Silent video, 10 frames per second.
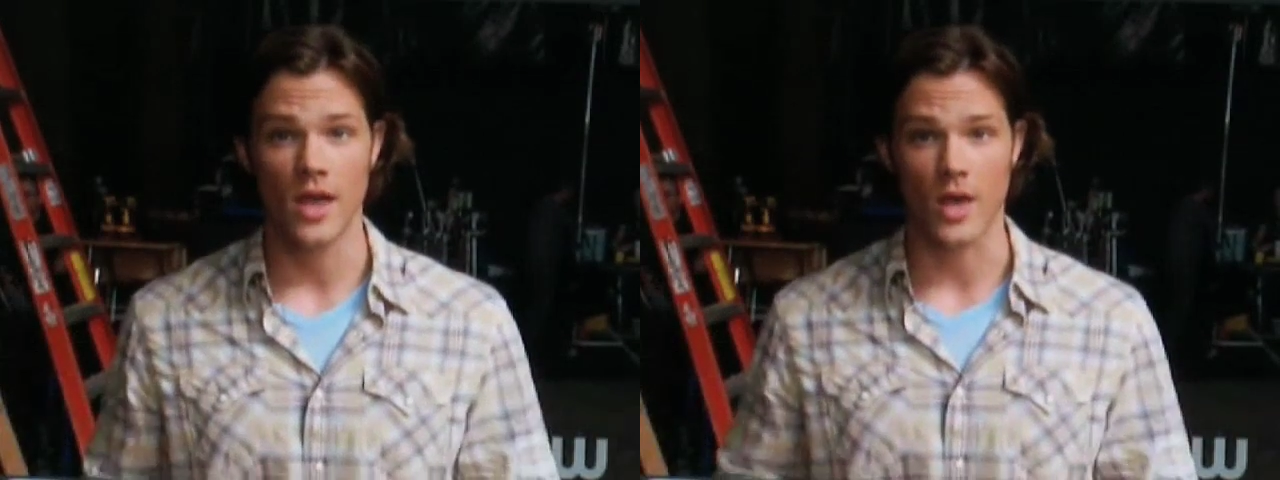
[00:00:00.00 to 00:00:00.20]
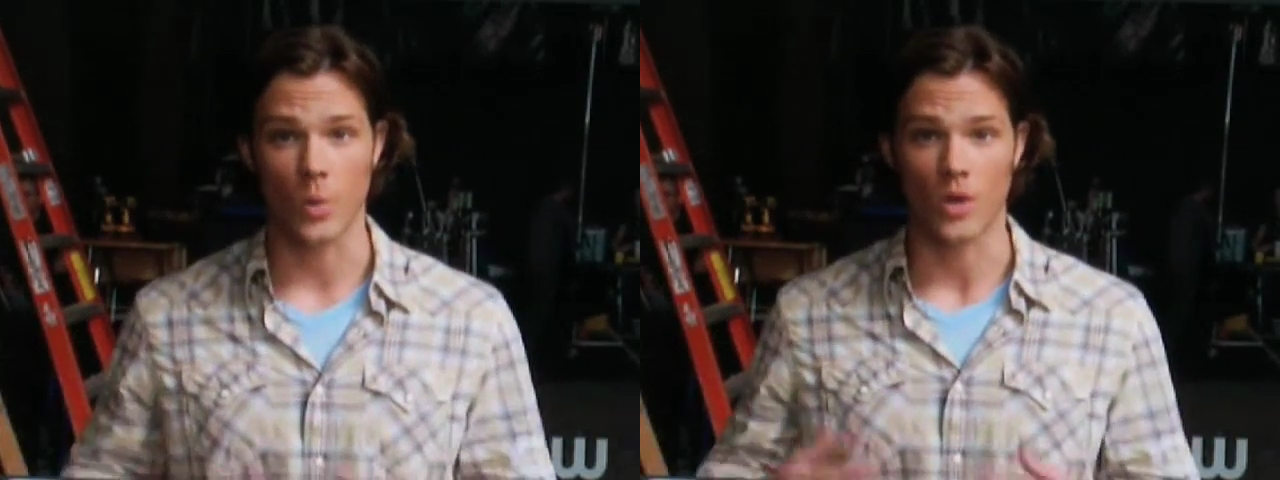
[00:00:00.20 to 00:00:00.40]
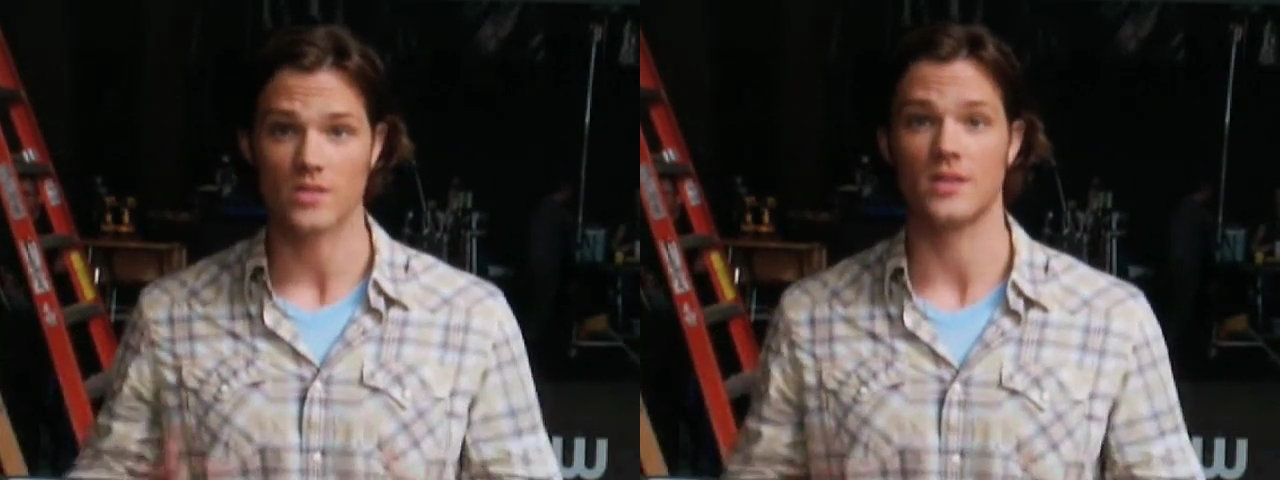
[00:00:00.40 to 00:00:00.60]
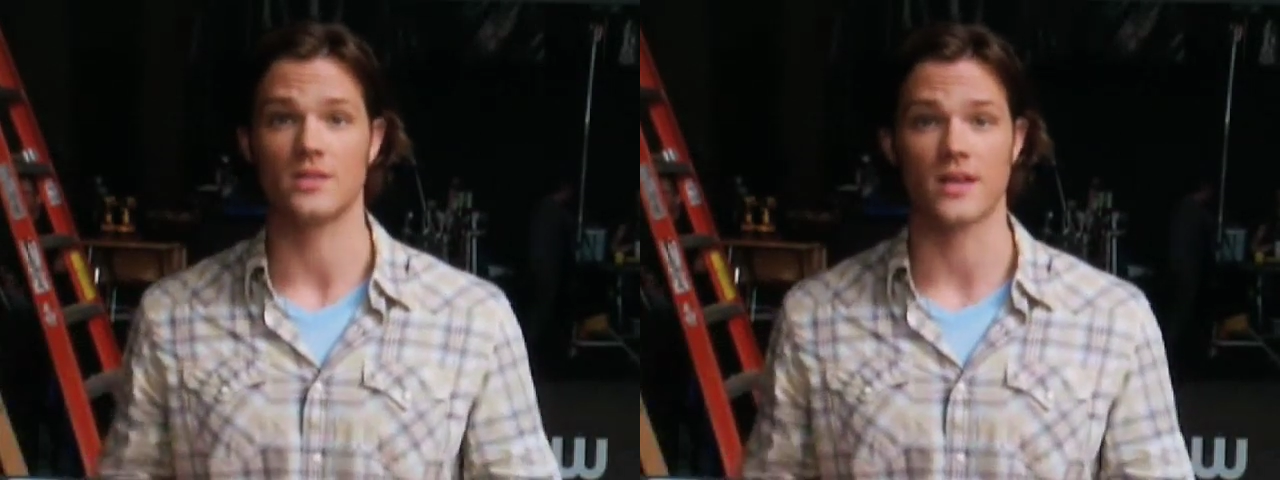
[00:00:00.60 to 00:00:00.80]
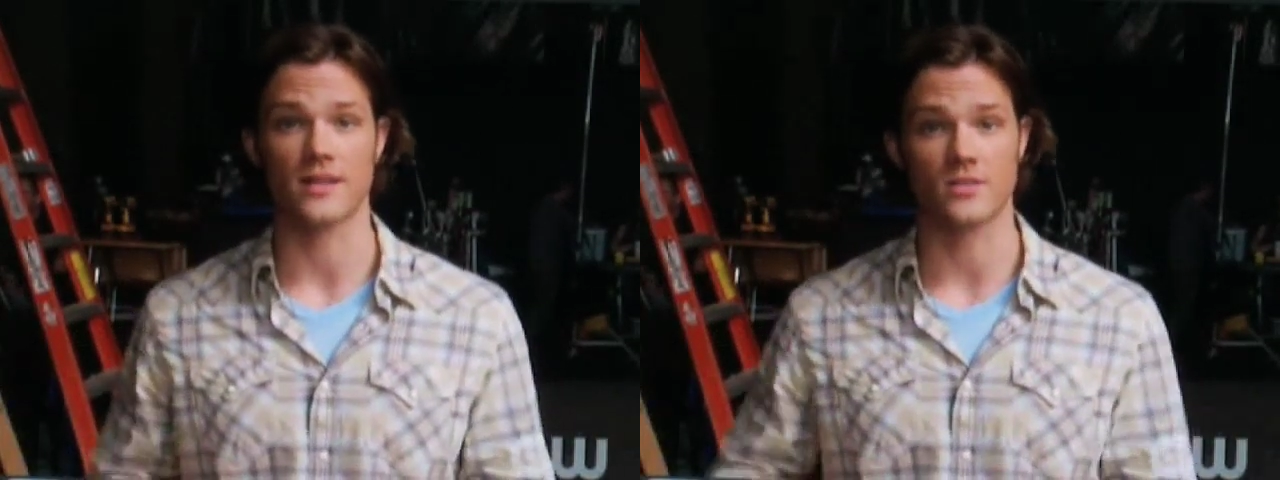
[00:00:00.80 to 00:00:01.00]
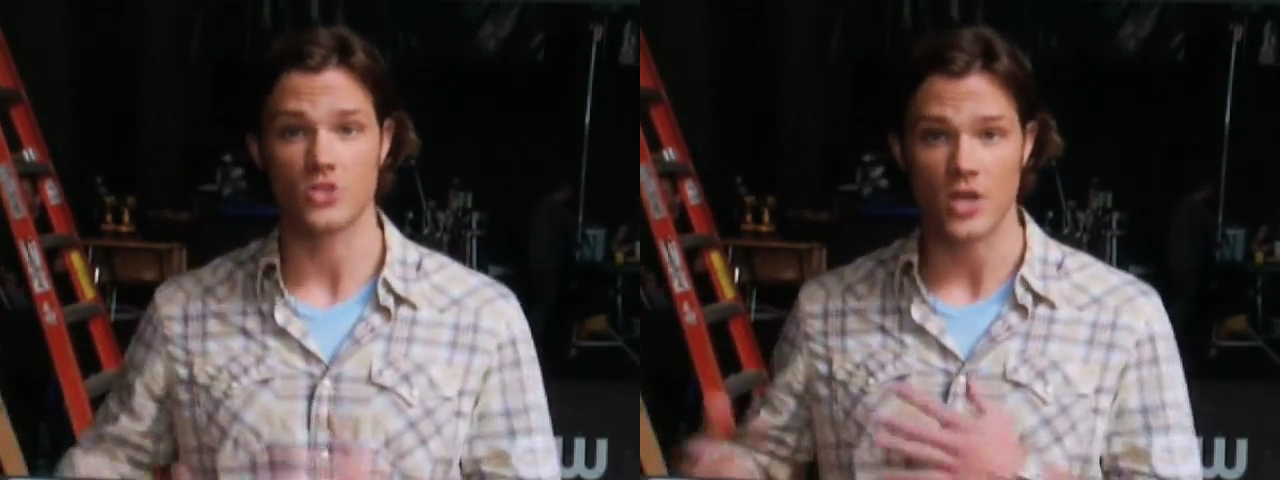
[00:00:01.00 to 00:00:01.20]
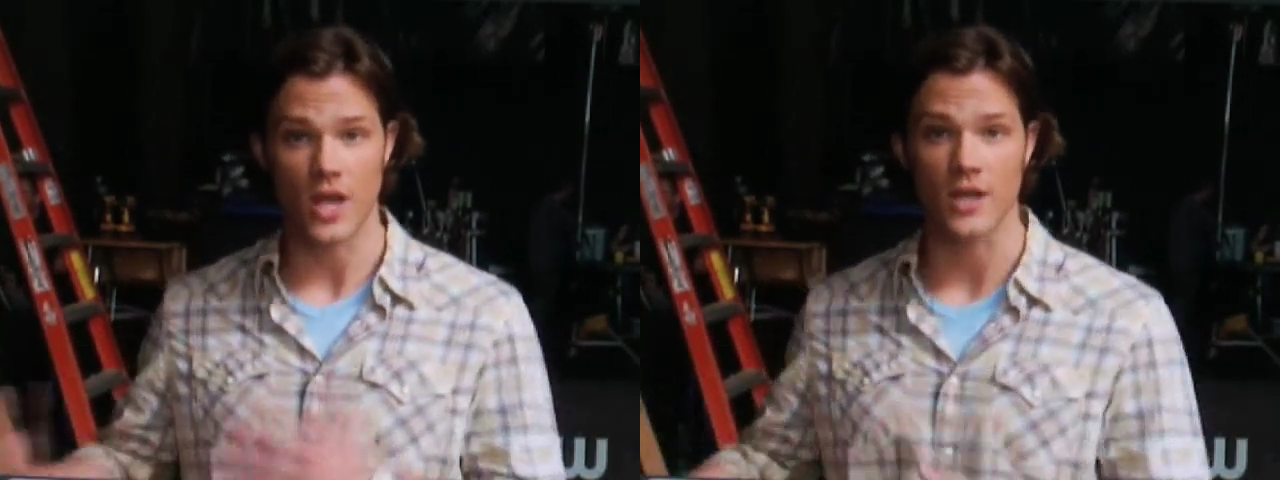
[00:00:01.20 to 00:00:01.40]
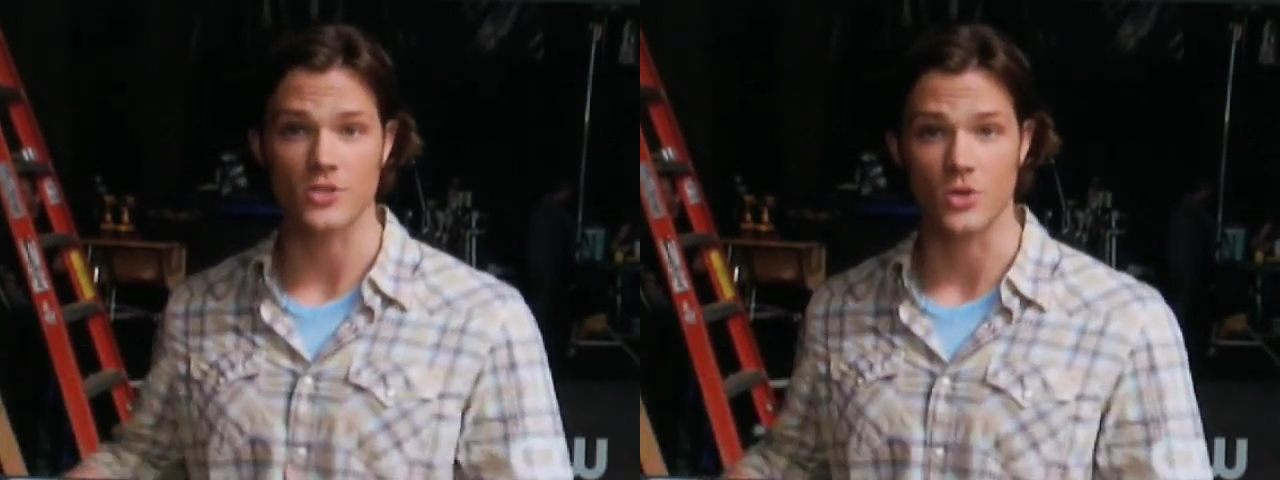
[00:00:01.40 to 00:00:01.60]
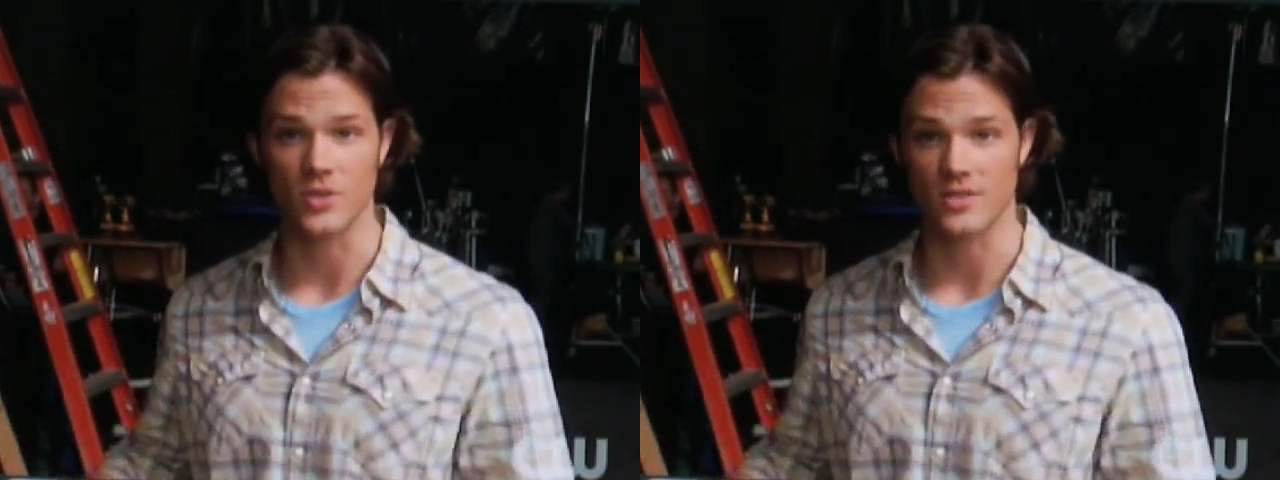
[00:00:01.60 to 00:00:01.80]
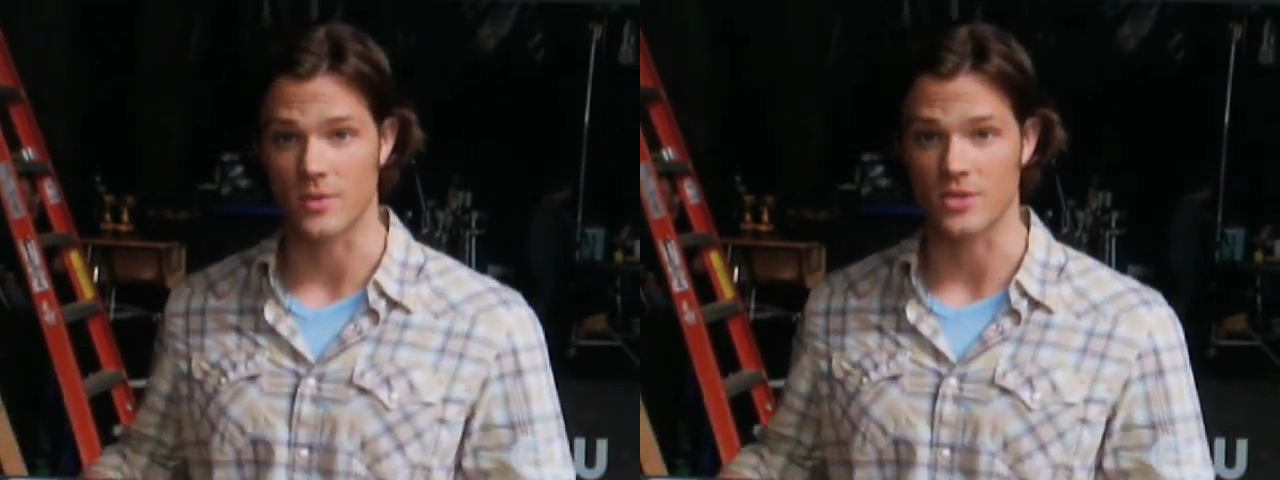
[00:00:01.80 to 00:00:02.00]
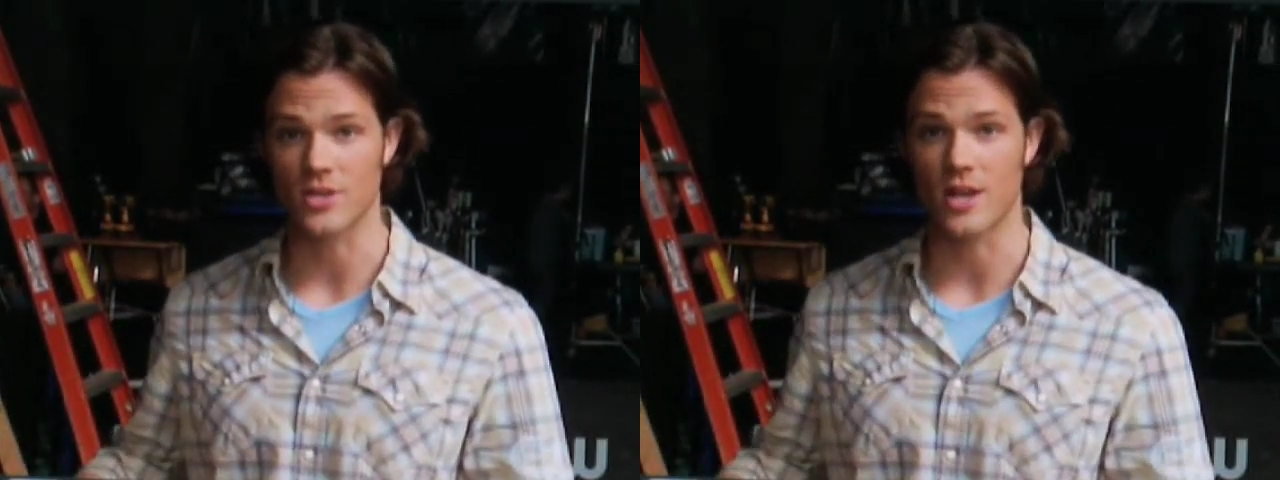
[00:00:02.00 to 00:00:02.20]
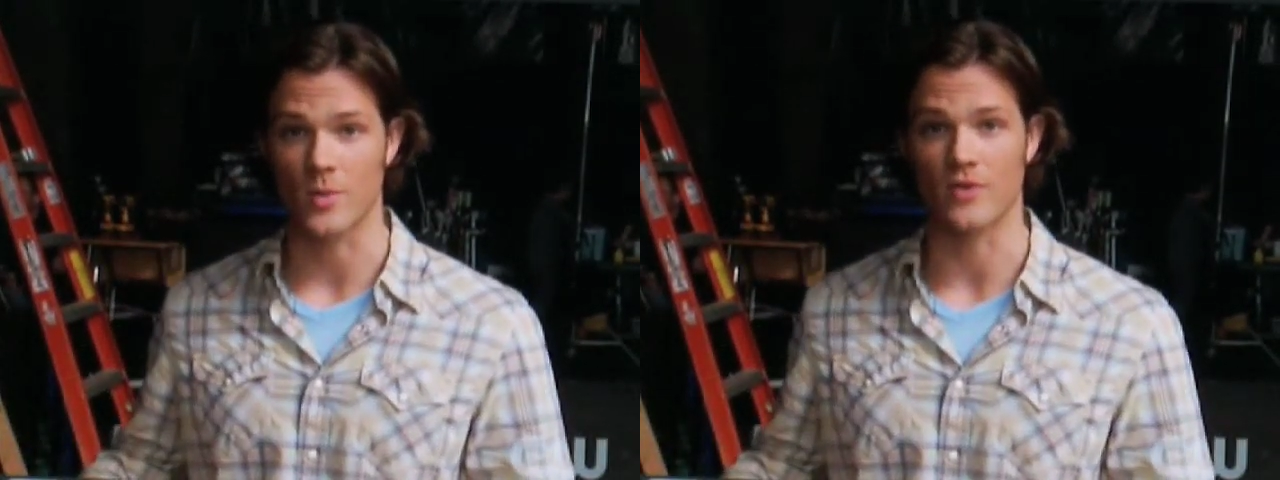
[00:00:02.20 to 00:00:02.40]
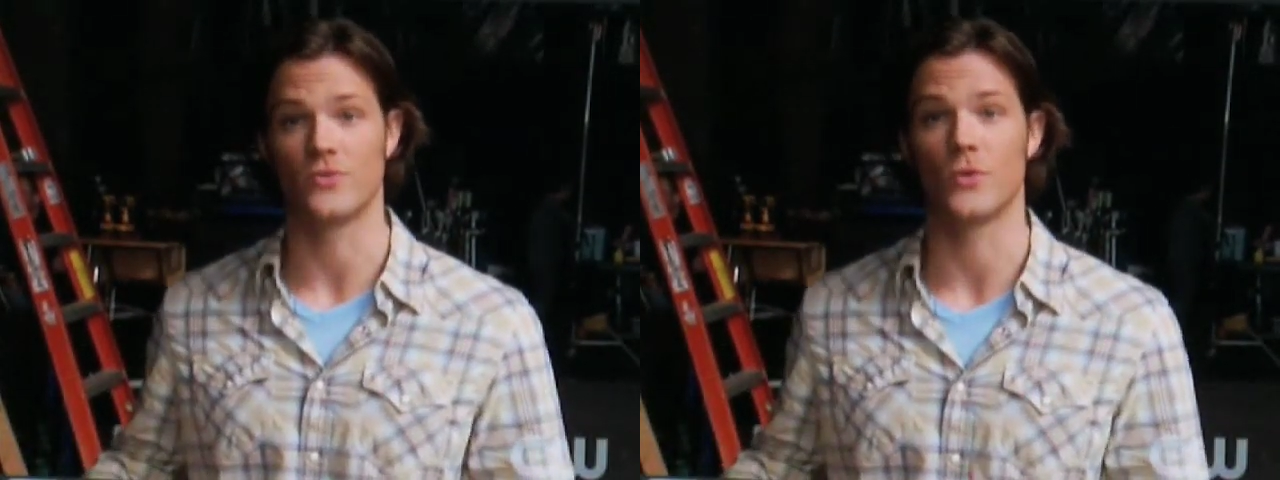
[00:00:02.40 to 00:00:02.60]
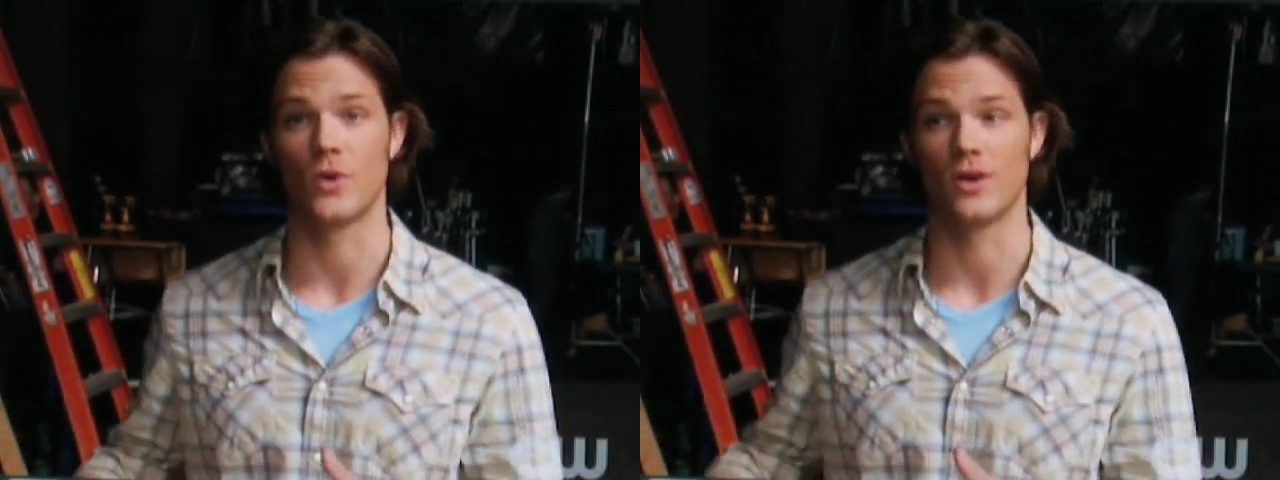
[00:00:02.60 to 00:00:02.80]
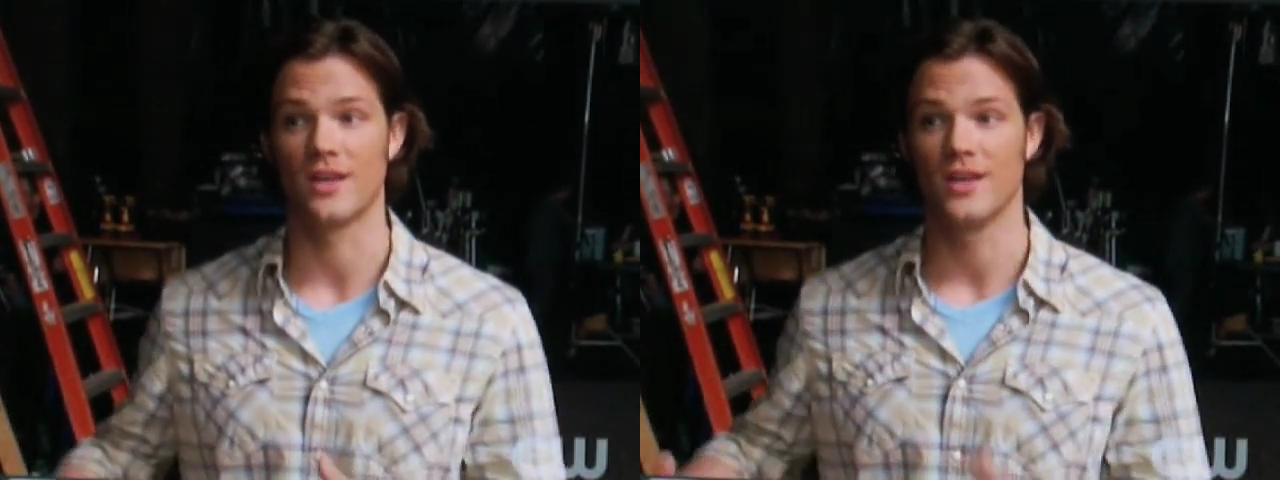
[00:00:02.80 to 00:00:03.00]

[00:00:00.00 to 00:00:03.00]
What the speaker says: And once he decides to change who he's going to be a shadow man for,